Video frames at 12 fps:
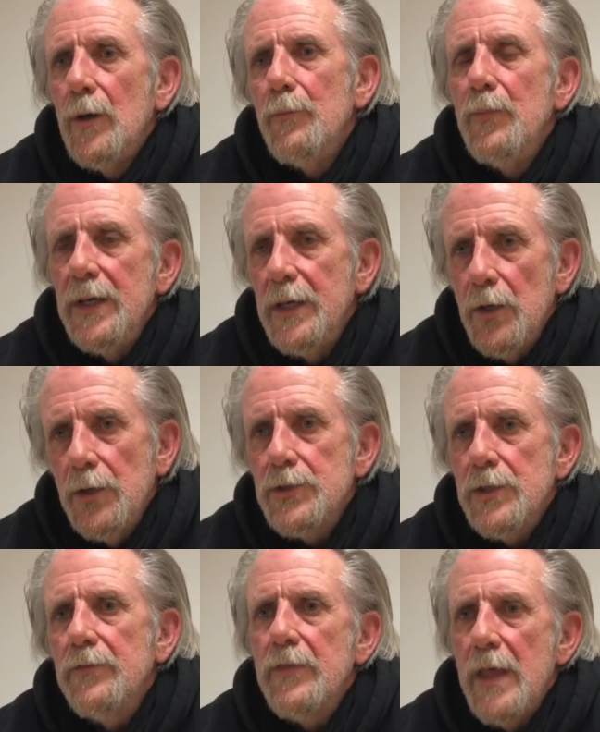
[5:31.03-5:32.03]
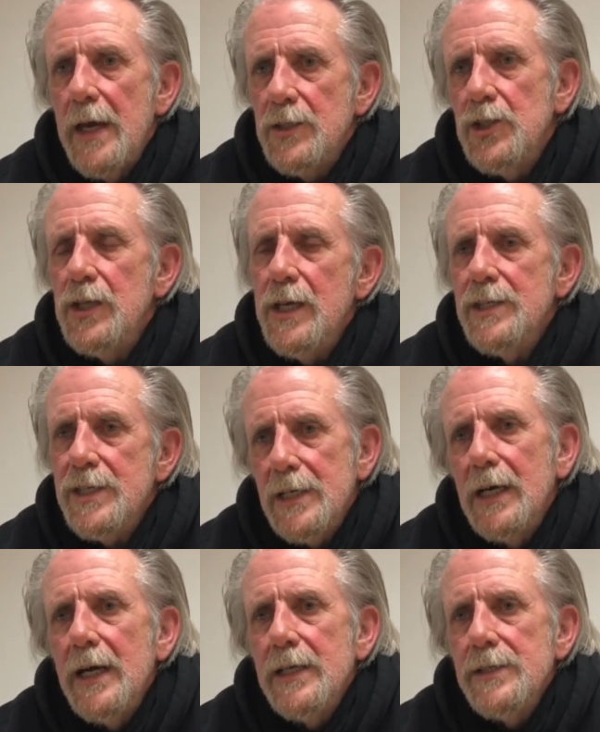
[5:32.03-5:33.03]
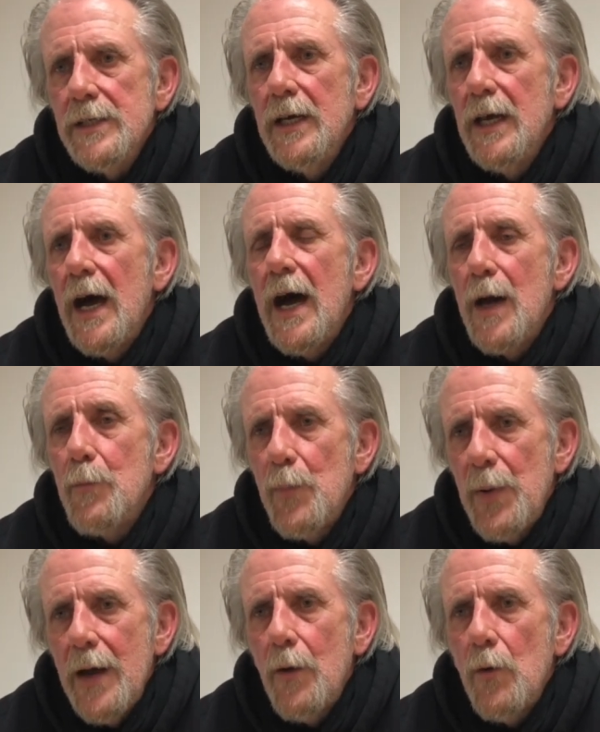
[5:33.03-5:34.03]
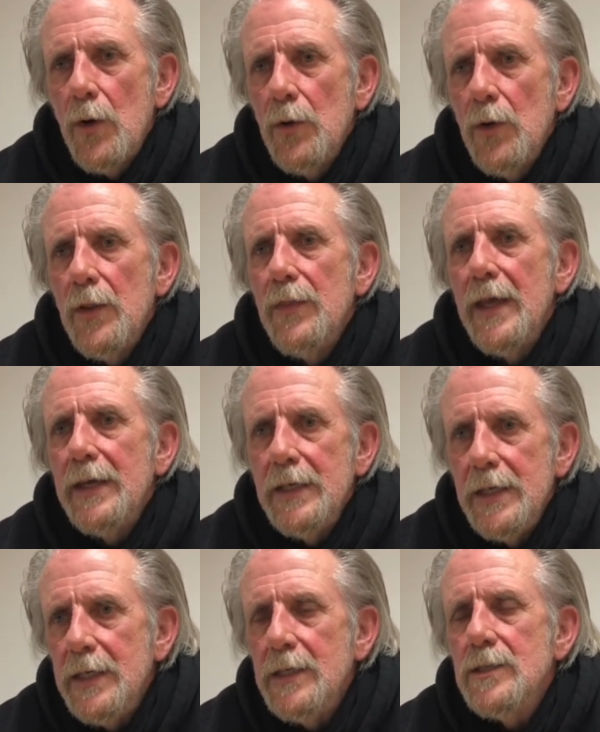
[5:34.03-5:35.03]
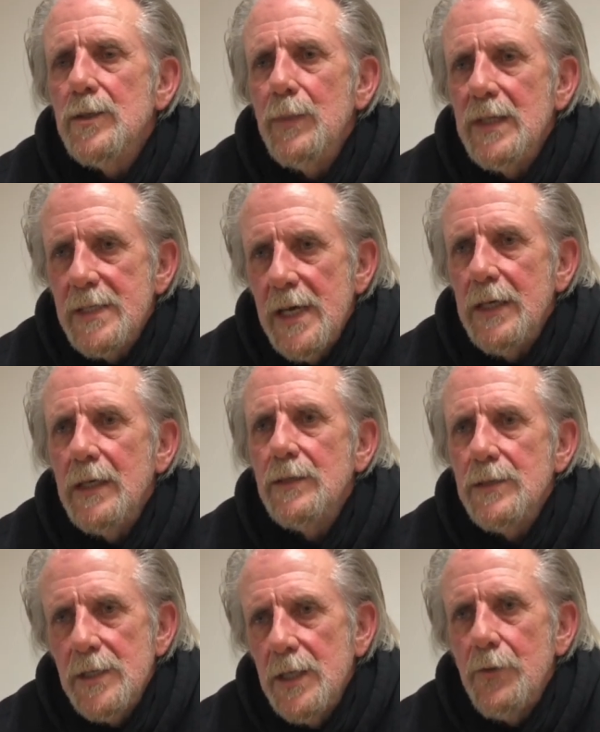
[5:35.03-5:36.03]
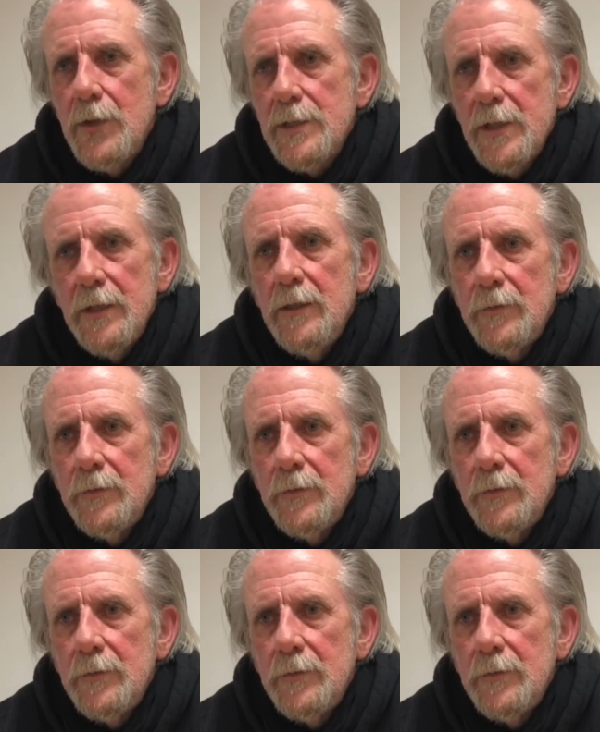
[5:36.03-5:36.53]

because of their sheer size and power, they need to be taken seriously.